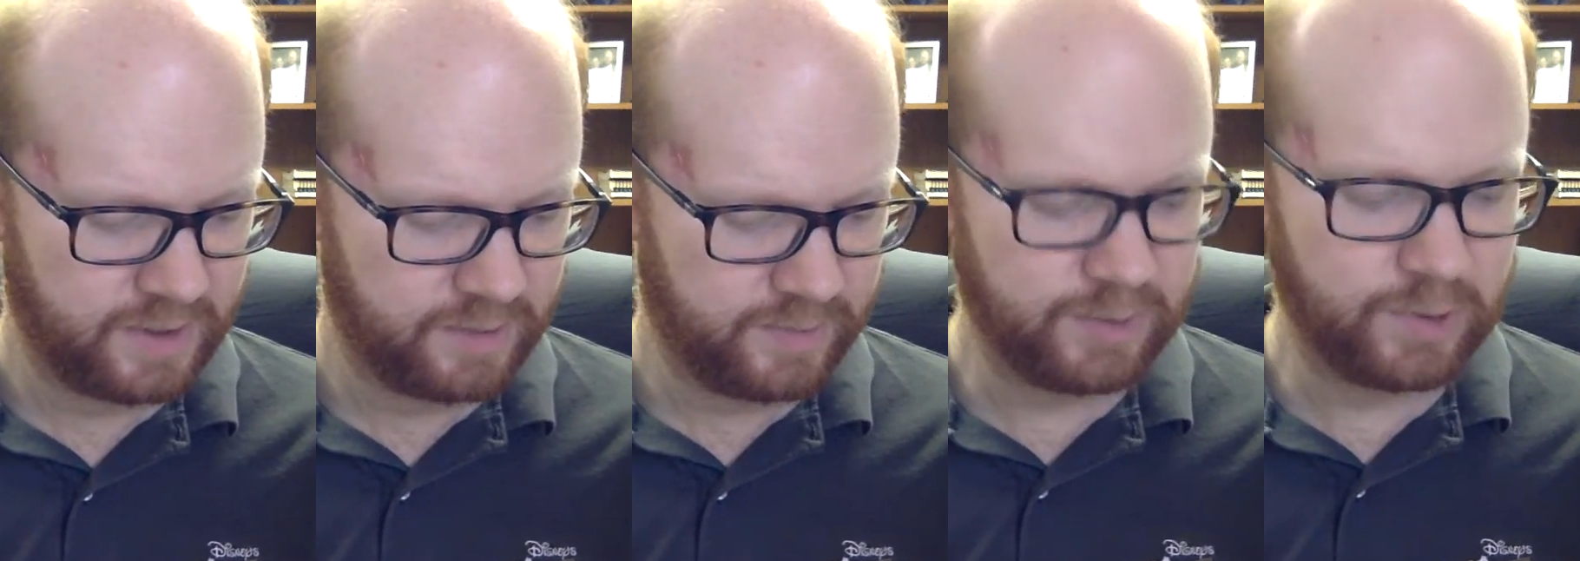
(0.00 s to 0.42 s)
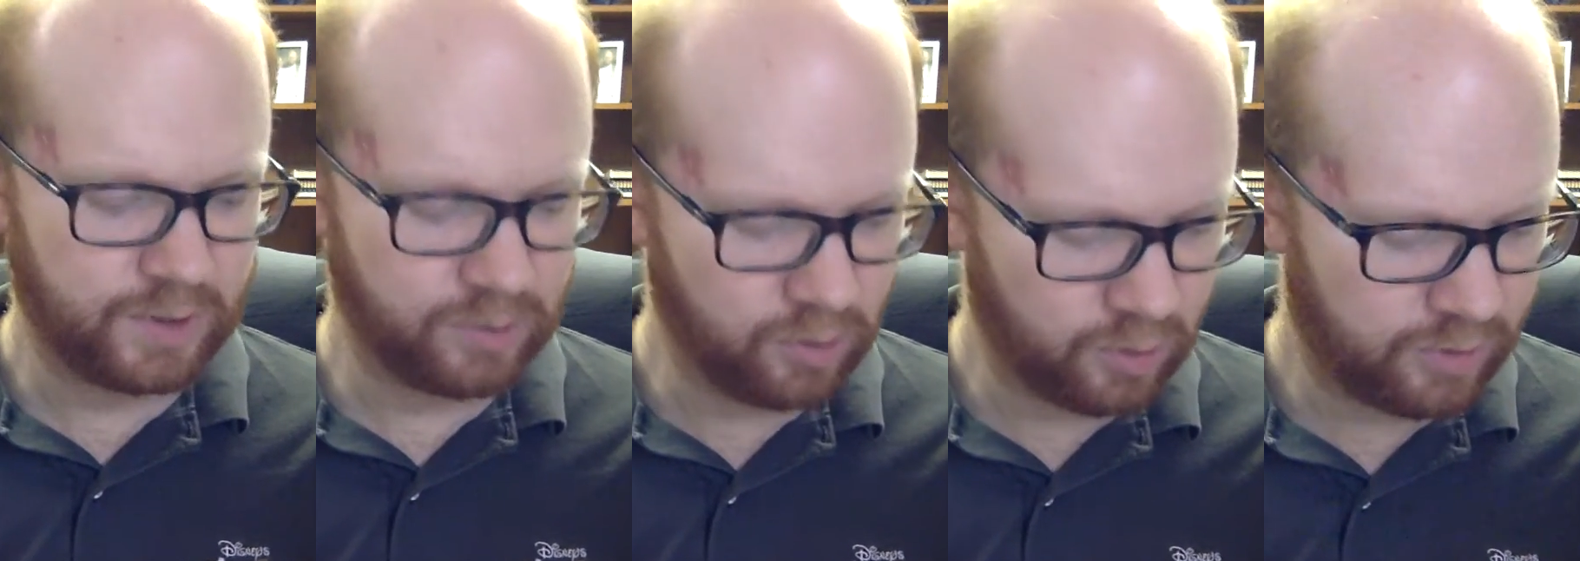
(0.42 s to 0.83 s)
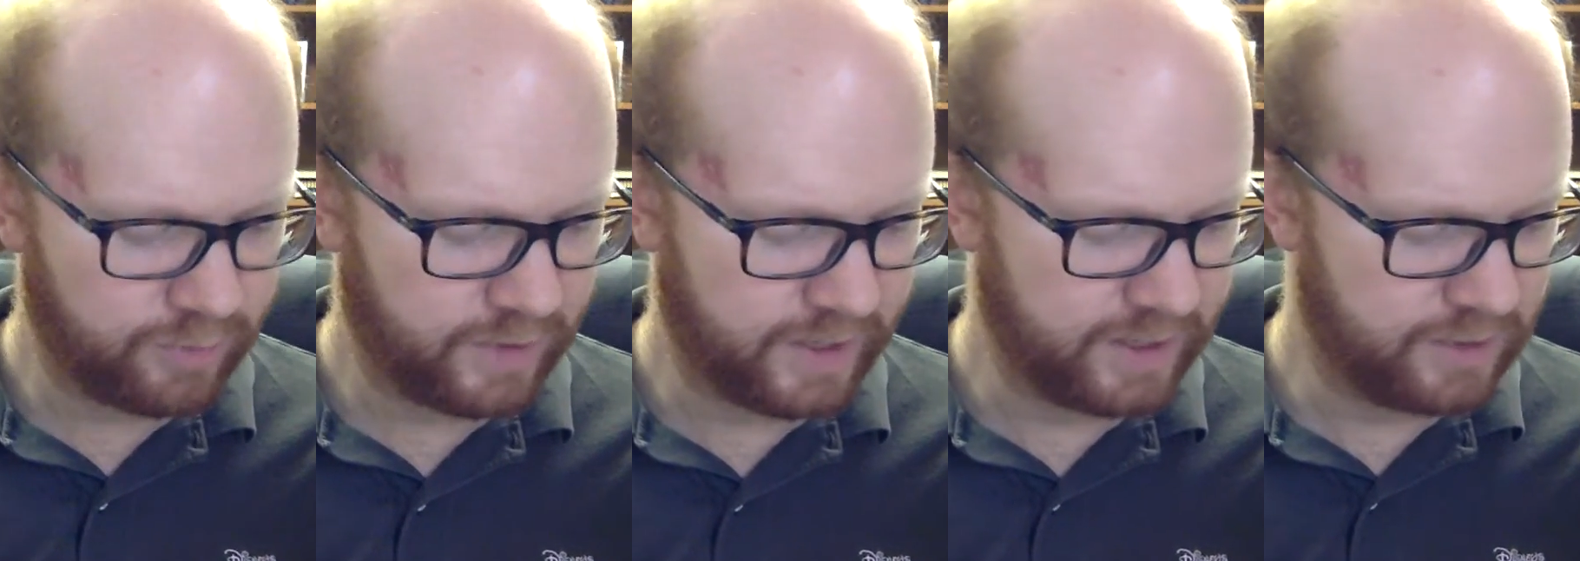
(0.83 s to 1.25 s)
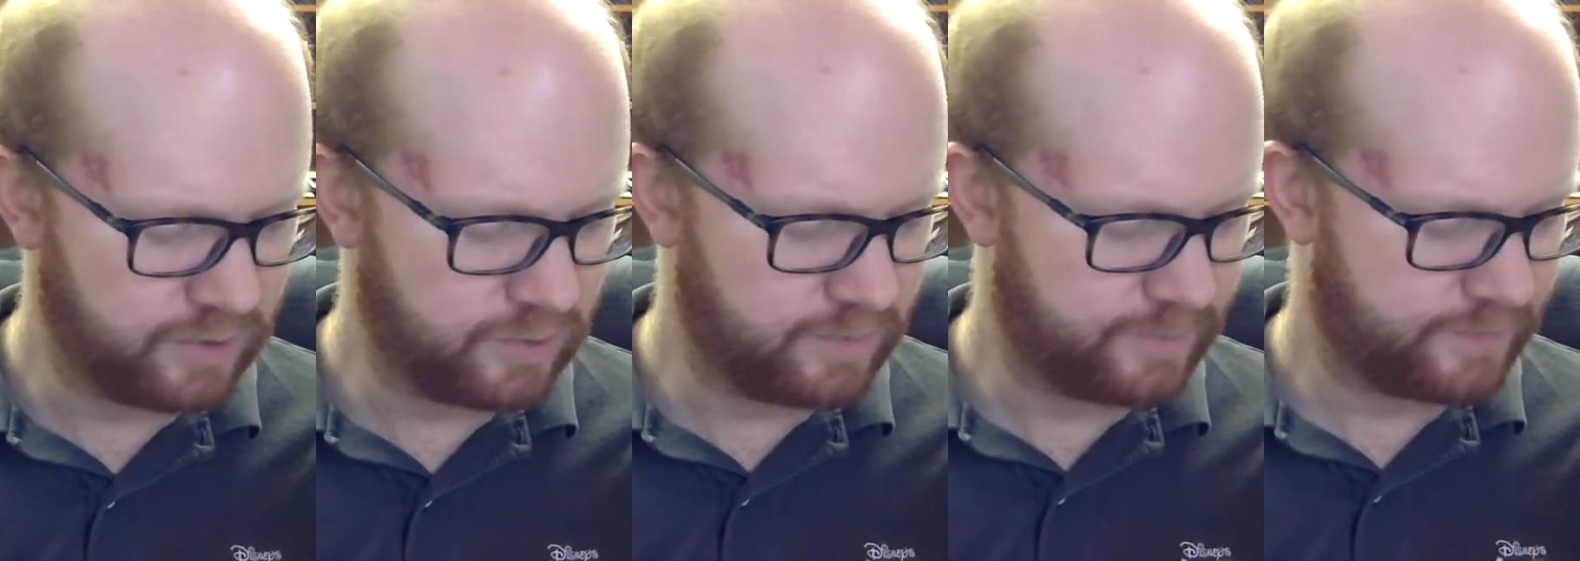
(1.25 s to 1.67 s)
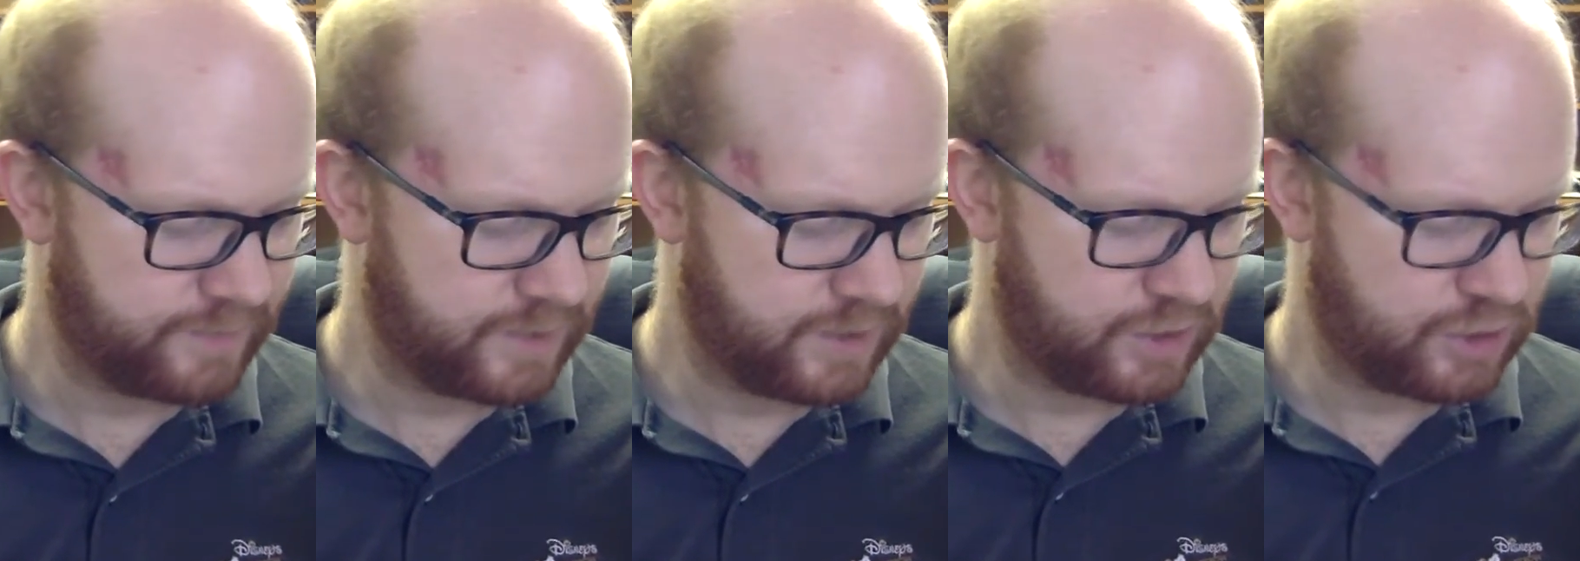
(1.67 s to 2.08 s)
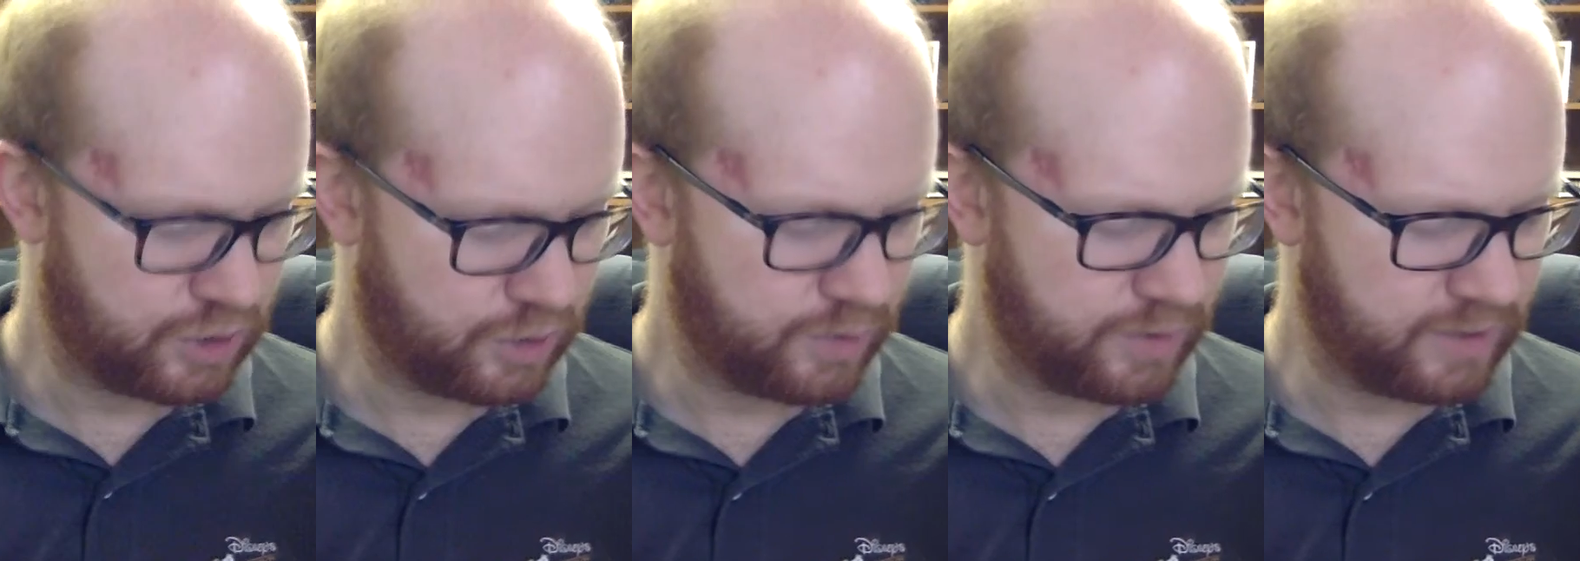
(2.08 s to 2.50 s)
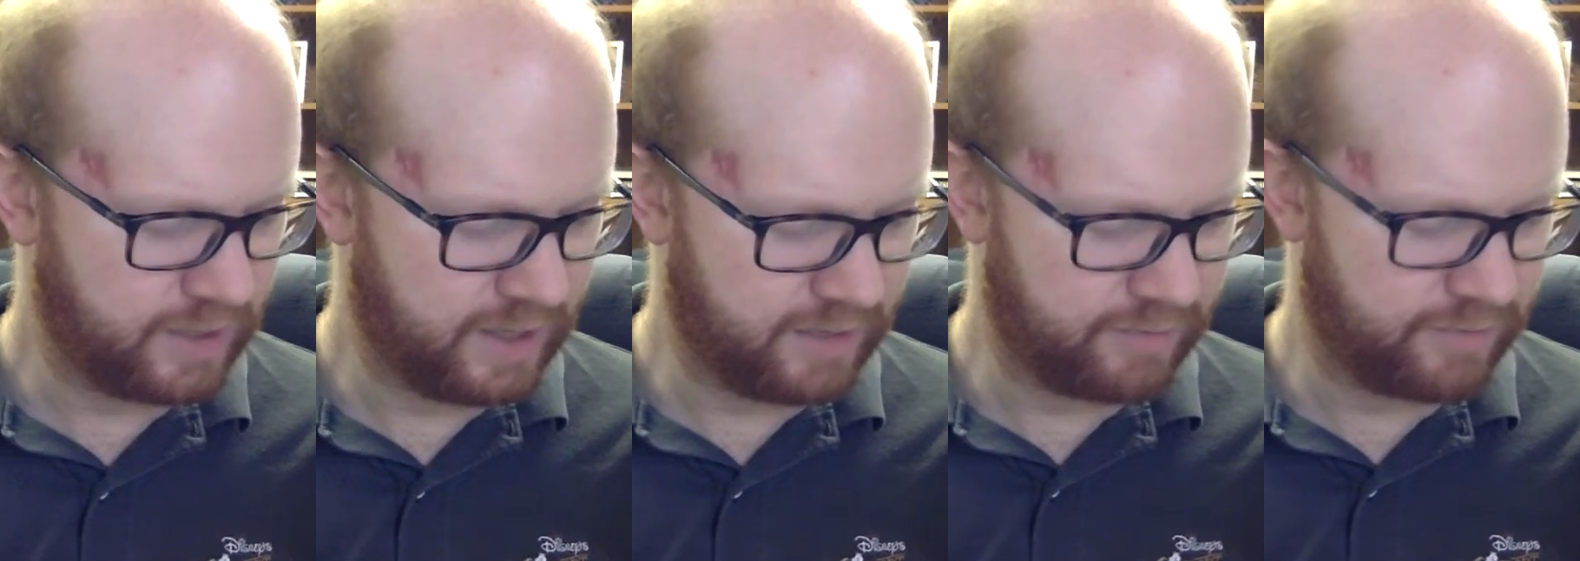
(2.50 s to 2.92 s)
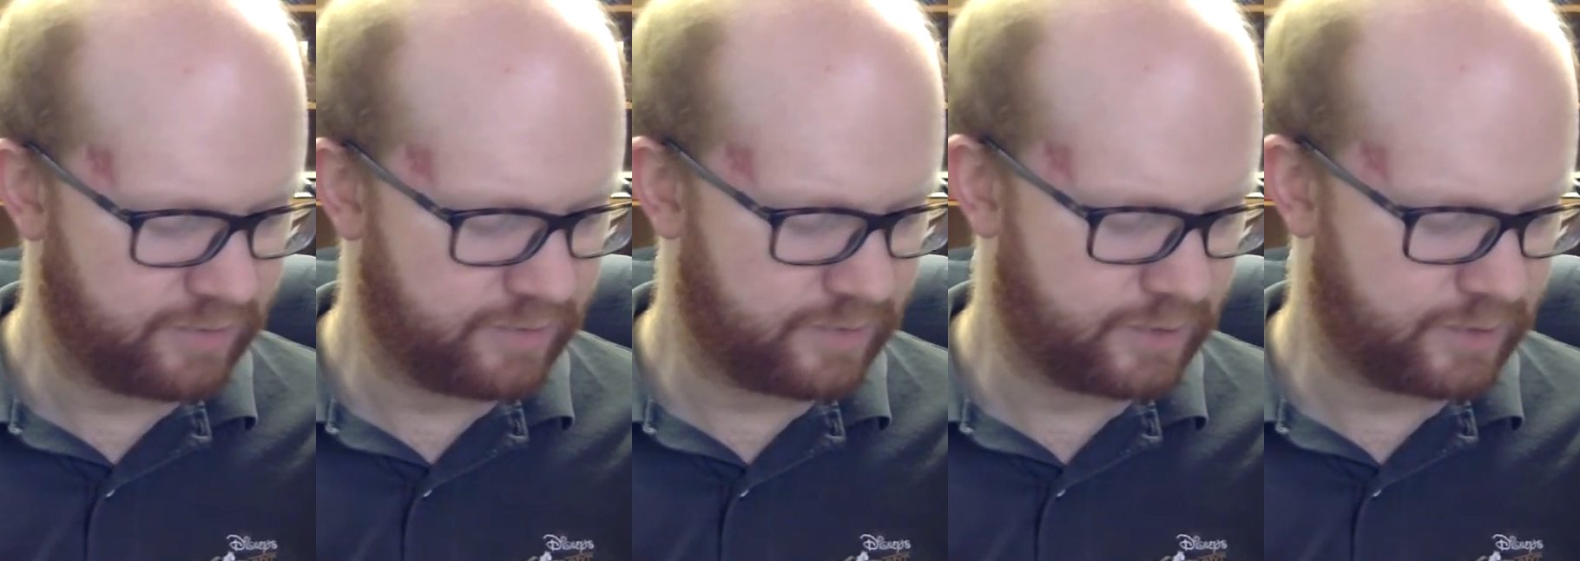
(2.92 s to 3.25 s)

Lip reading: May we glorify you and show your love